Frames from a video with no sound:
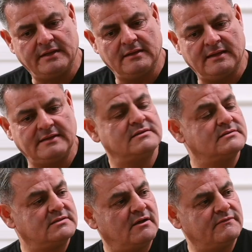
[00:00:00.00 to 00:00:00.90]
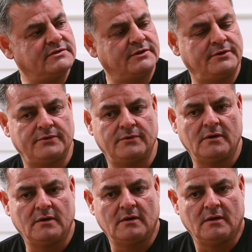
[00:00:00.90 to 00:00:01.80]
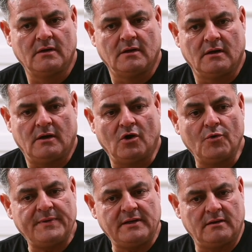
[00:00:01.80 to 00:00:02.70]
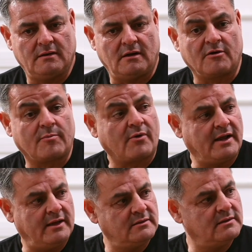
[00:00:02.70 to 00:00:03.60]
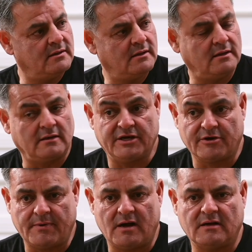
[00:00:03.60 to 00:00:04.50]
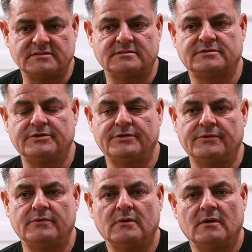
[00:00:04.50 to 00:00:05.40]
lend itself to open our brand, Gearbox, to